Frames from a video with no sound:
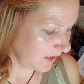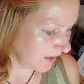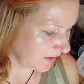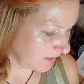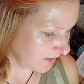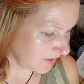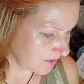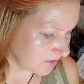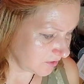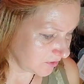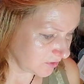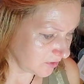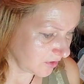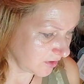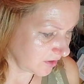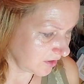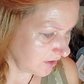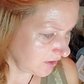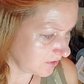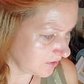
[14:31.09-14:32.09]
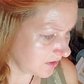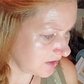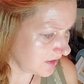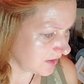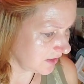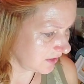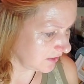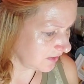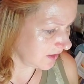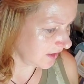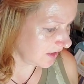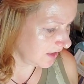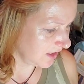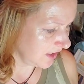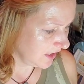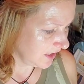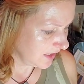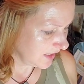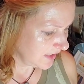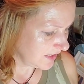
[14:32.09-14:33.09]
And it's interesting that
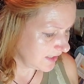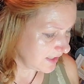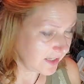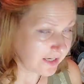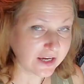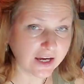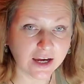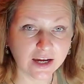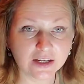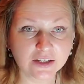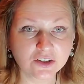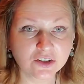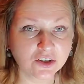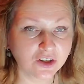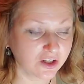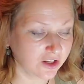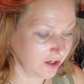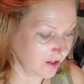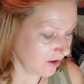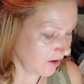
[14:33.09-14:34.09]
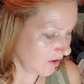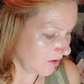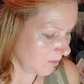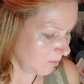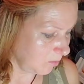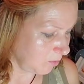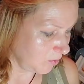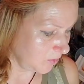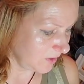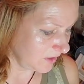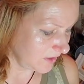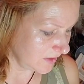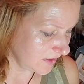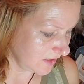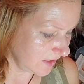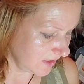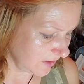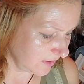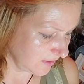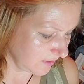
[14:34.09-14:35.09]
he actually pointed